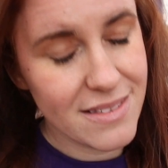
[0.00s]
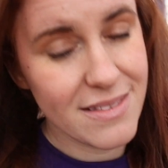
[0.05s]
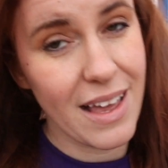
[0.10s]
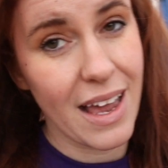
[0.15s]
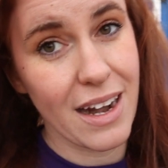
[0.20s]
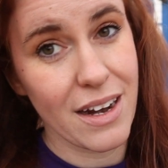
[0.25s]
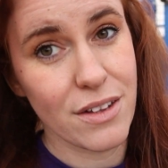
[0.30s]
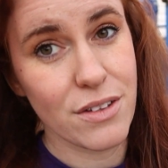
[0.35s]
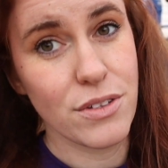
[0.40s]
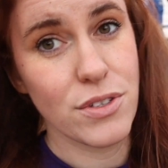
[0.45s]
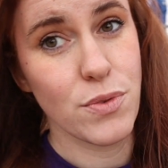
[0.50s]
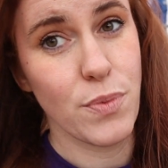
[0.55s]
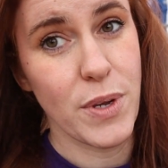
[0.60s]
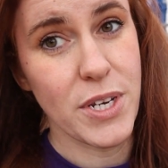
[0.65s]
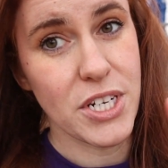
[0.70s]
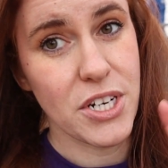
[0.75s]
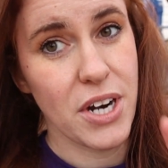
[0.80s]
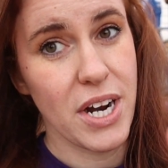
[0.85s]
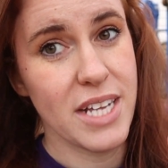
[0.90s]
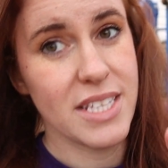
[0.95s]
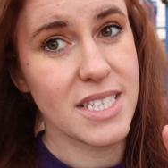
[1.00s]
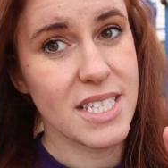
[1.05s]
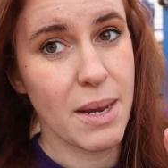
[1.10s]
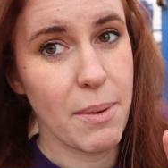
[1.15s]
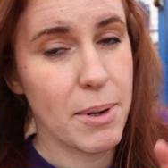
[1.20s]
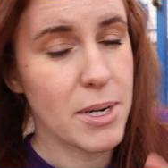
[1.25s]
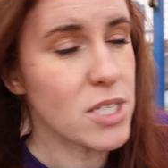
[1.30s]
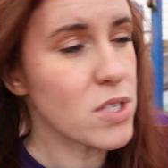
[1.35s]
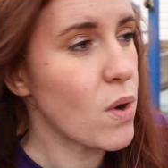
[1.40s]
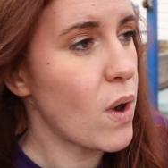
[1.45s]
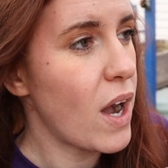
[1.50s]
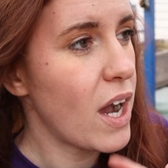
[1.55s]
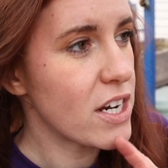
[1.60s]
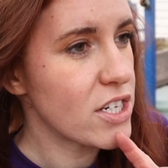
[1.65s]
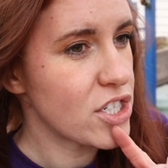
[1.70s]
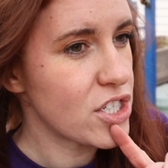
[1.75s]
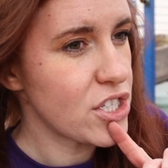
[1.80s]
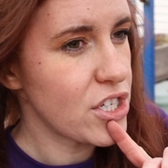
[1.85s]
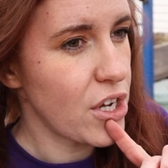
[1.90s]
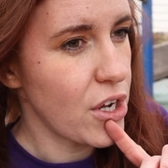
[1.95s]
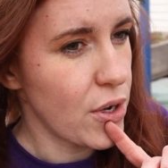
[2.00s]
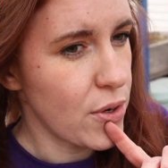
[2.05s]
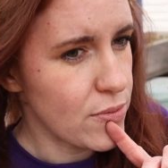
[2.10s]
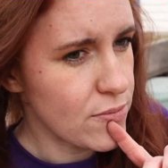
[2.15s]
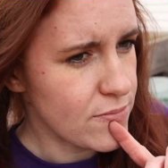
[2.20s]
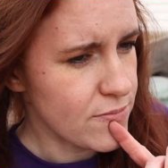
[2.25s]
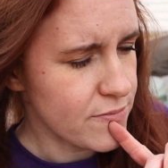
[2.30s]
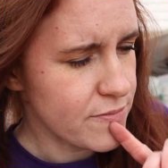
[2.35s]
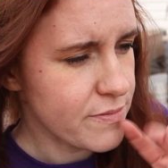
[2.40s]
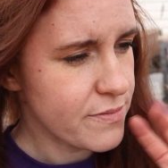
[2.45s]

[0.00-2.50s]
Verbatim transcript: That includes winter and summer squash. So